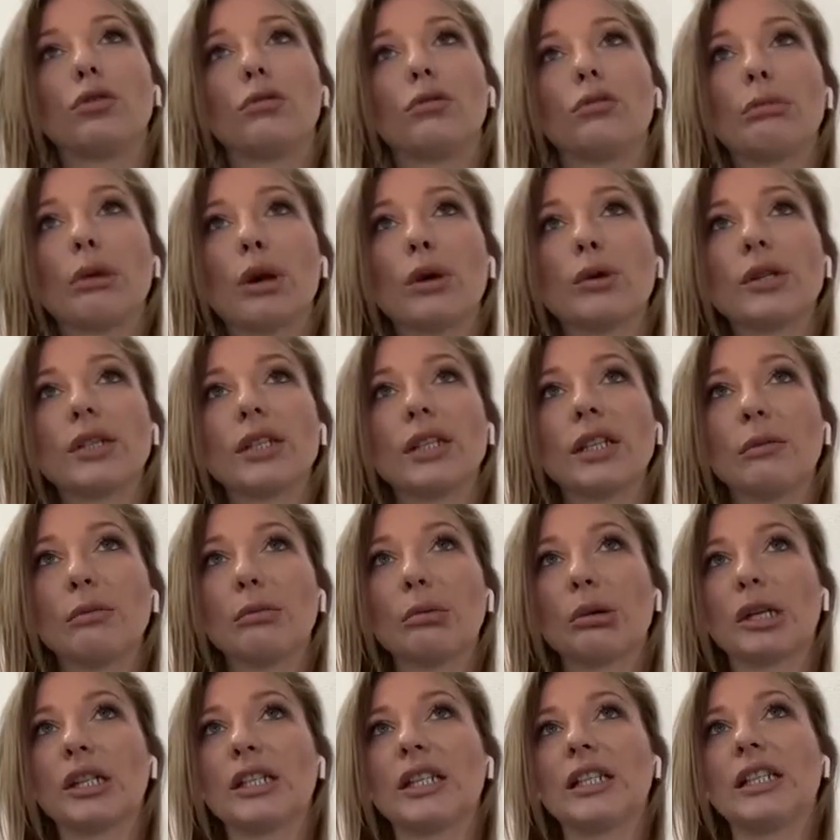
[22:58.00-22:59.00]
most
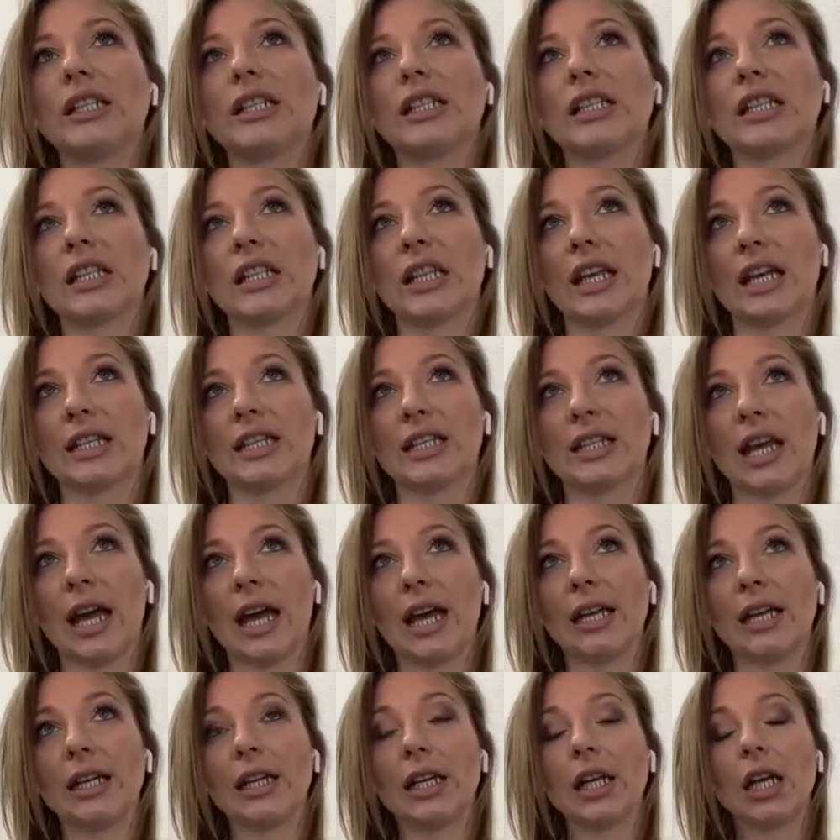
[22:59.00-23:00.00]
important
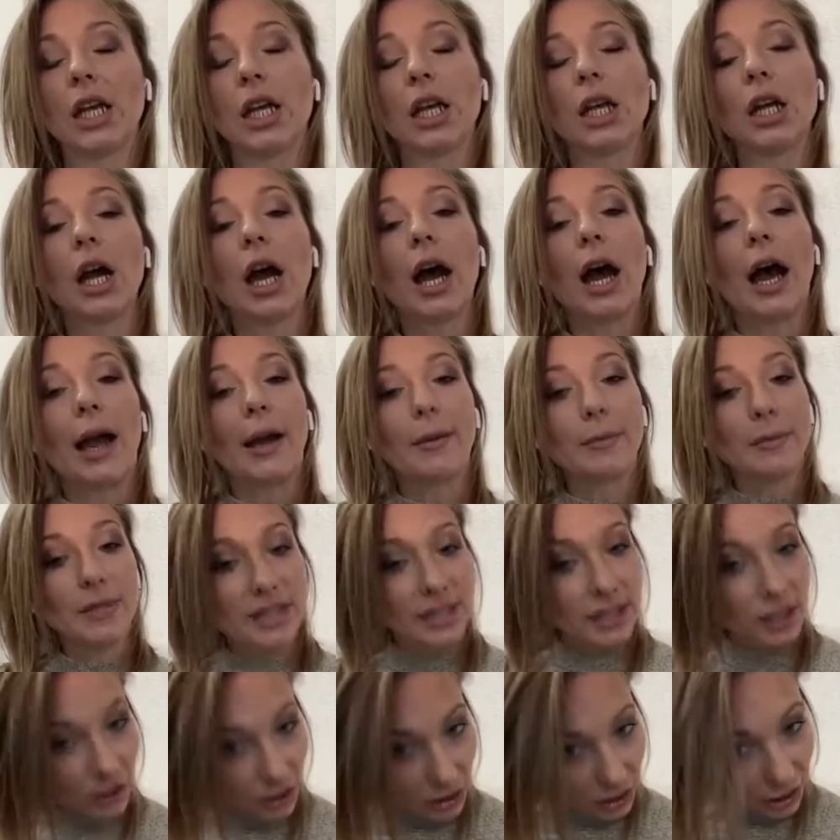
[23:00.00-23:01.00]
lesson. I'm
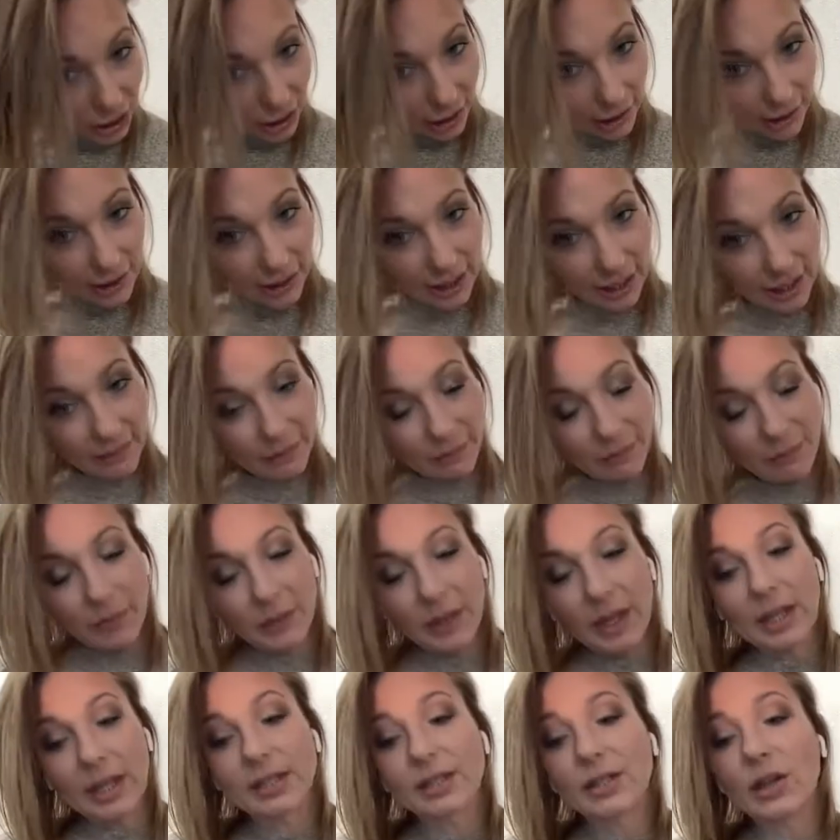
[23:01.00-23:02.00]
still learning it.
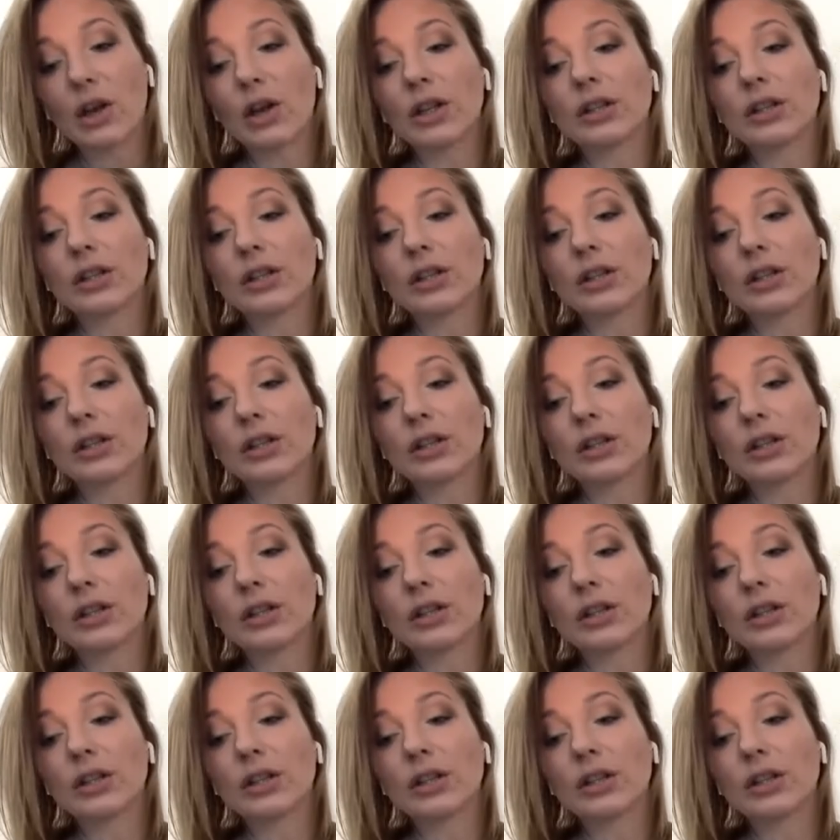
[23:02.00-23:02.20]
It's called